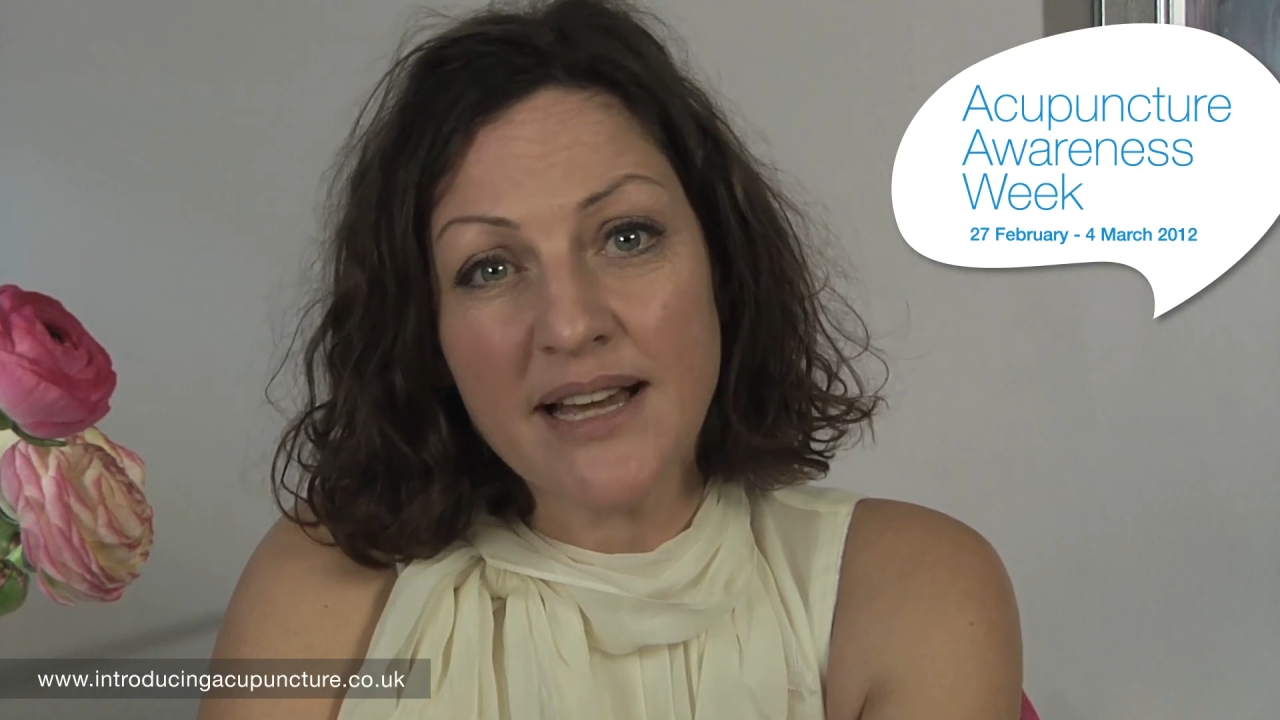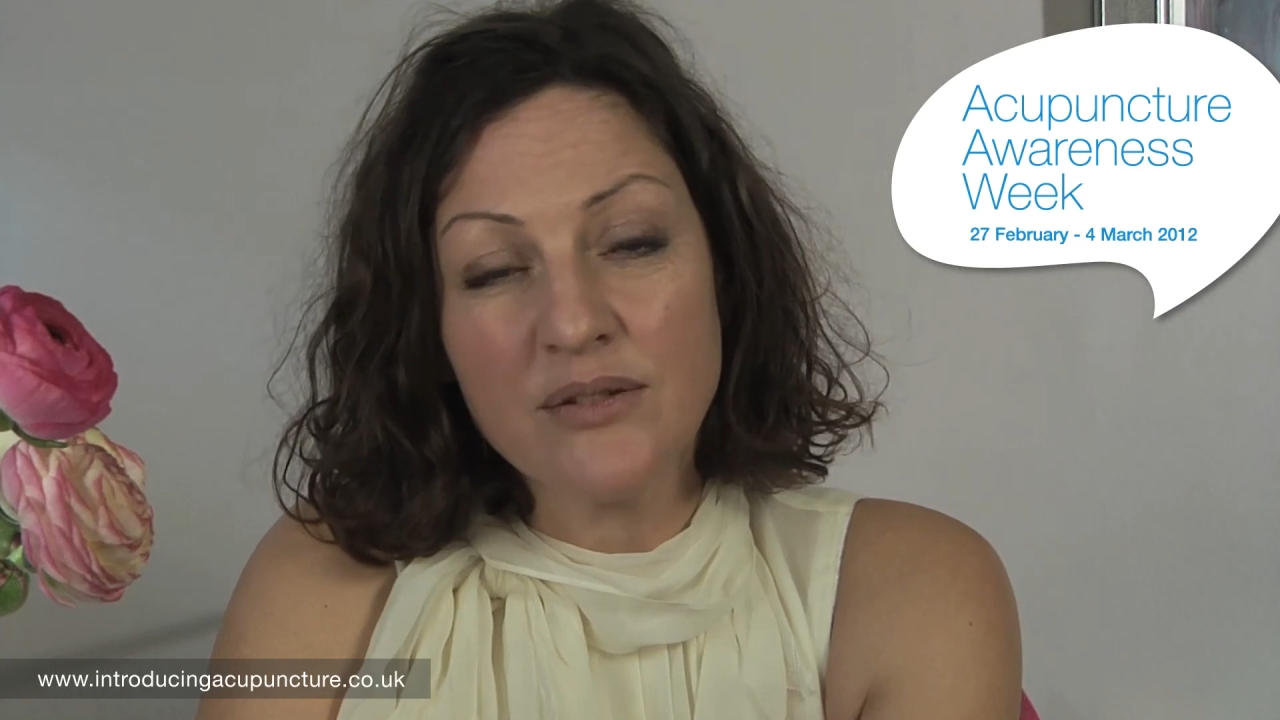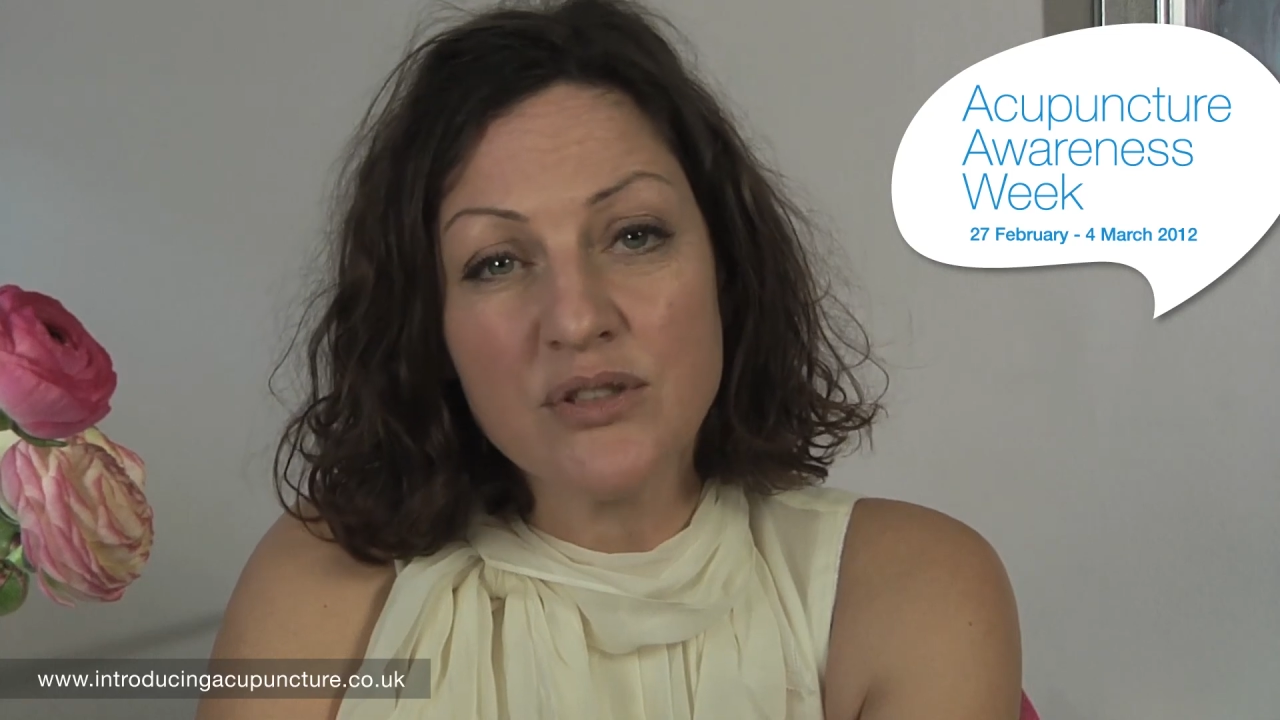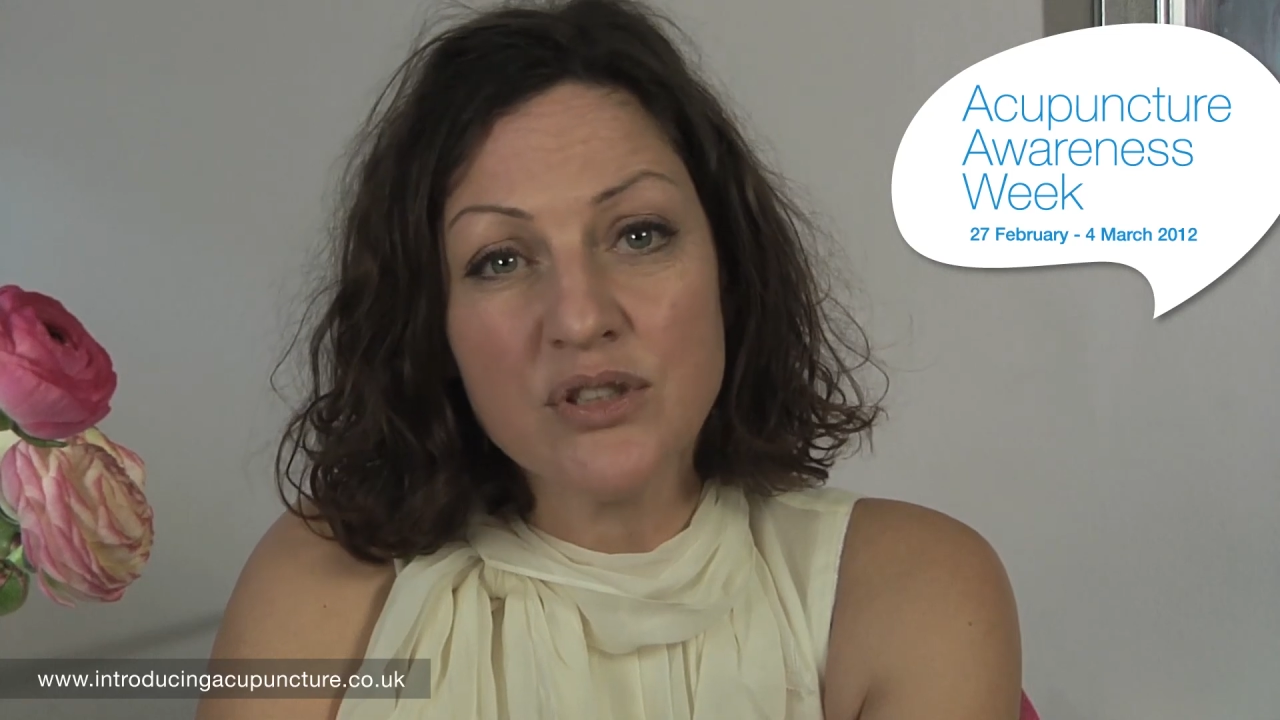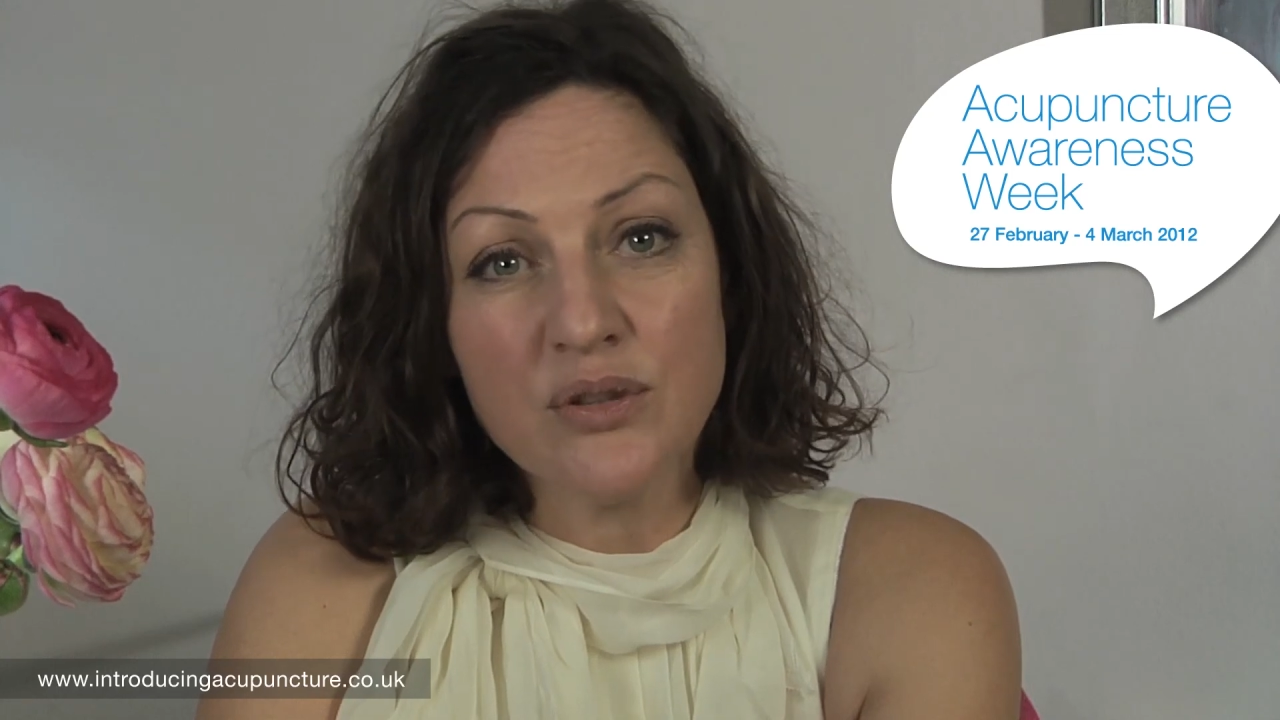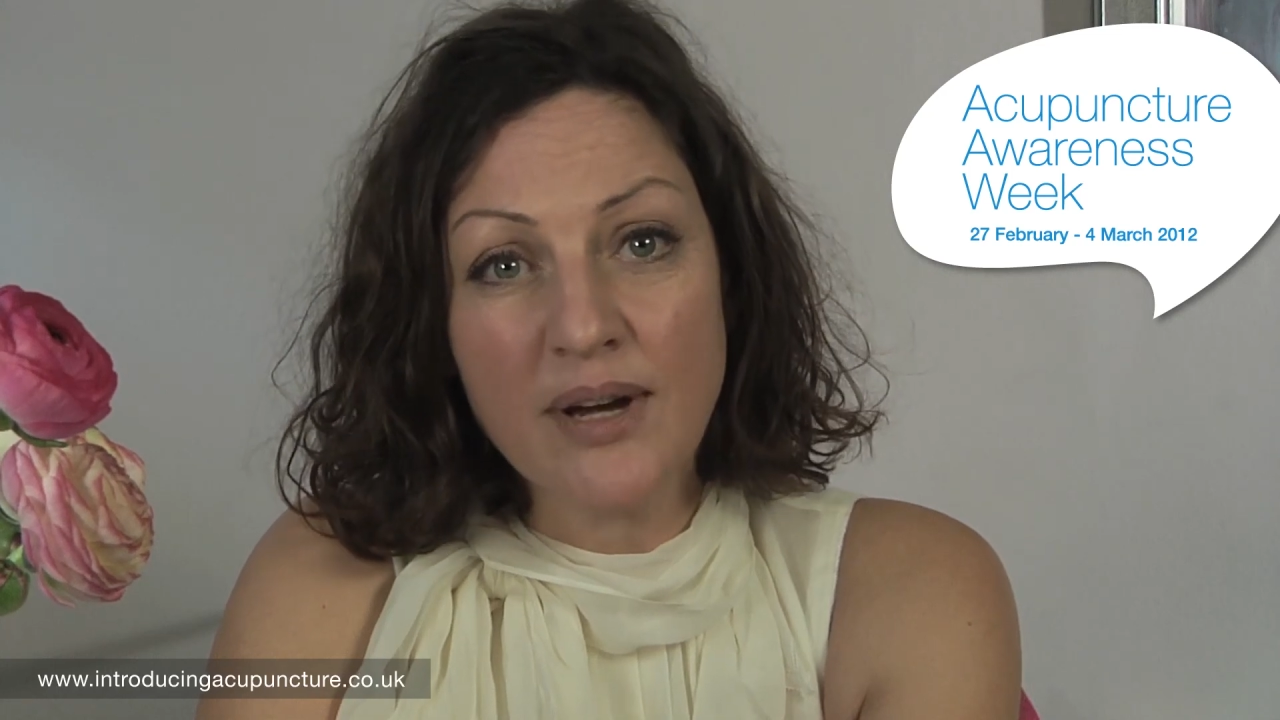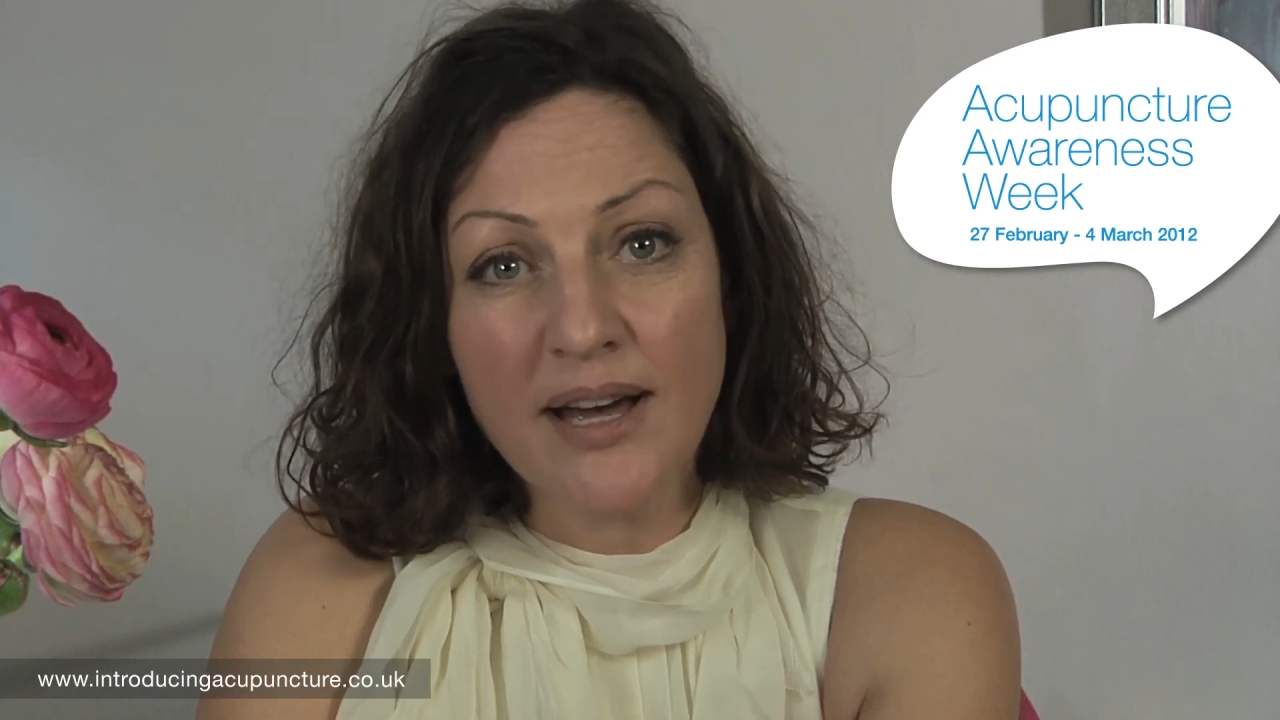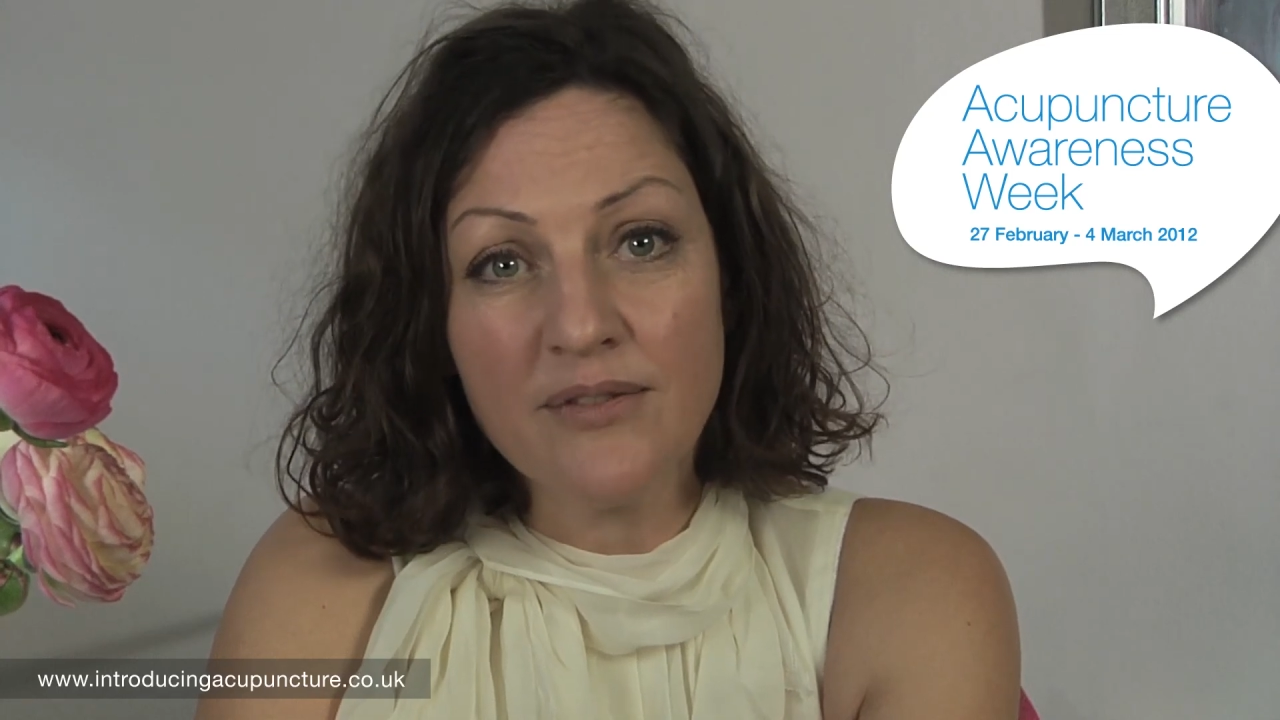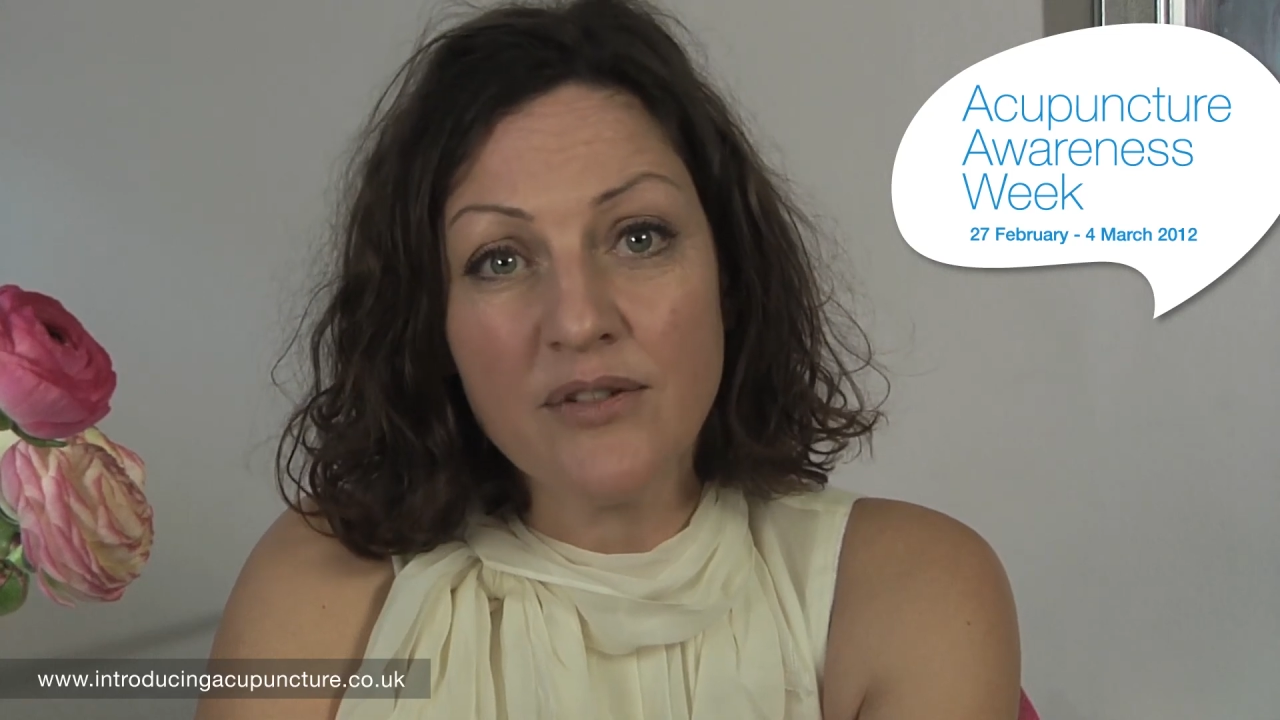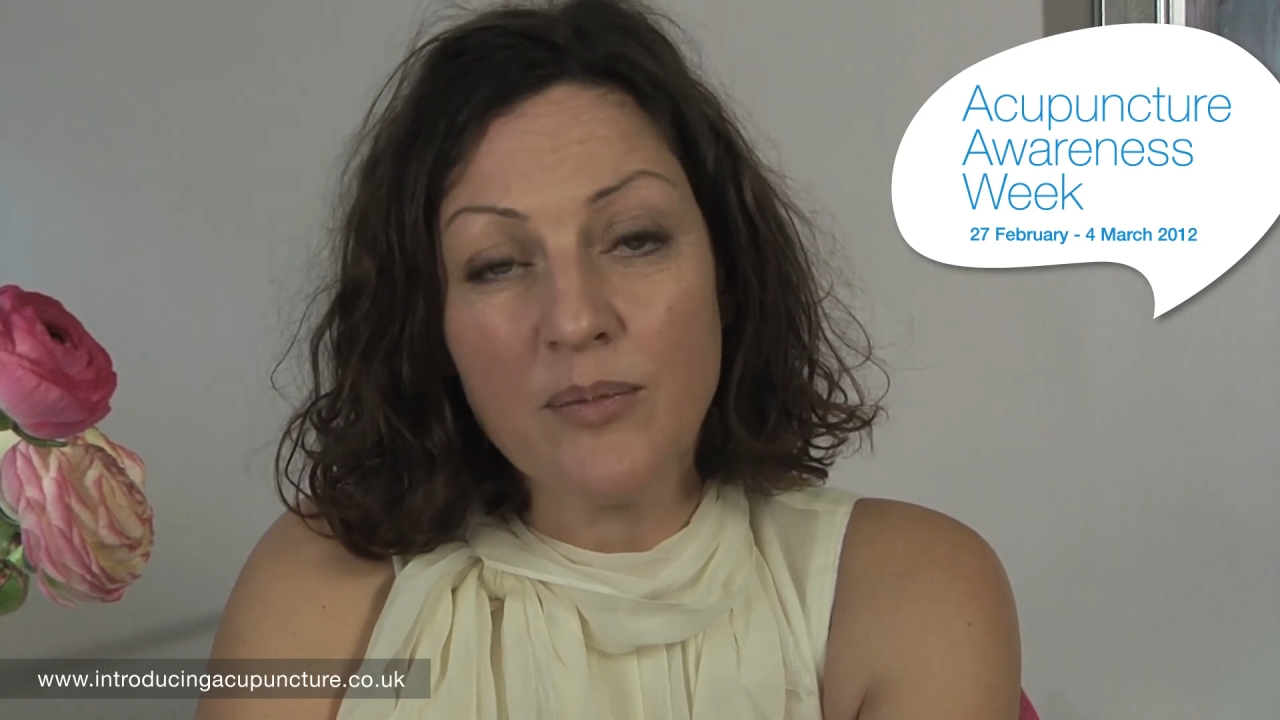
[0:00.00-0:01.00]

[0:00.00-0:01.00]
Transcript: now do have